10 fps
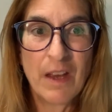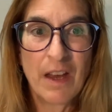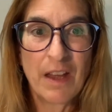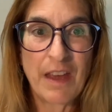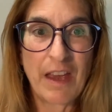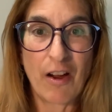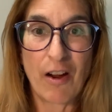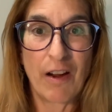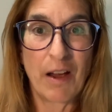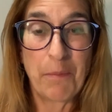They are
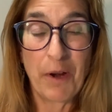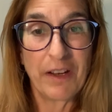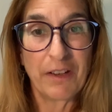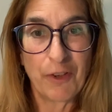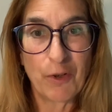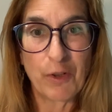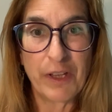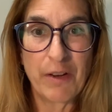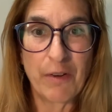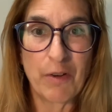a brand of local
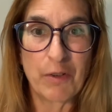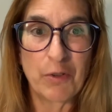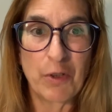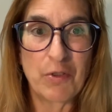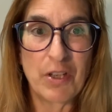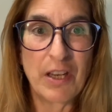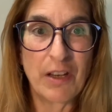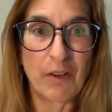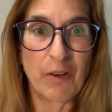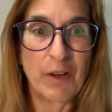hero, Gotochi
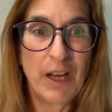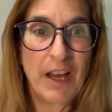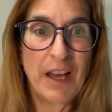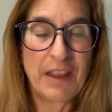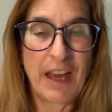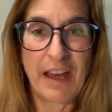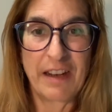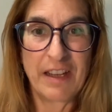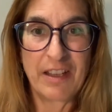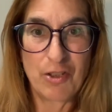hero, that
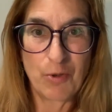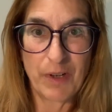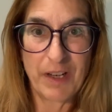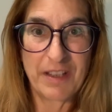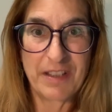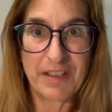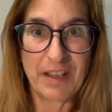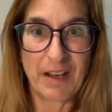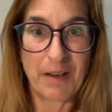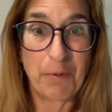enjoys
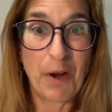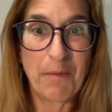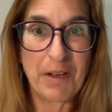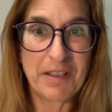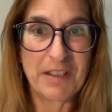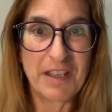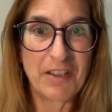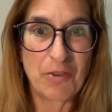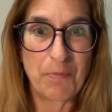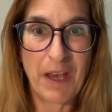prominence in
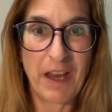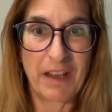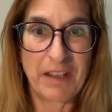Japan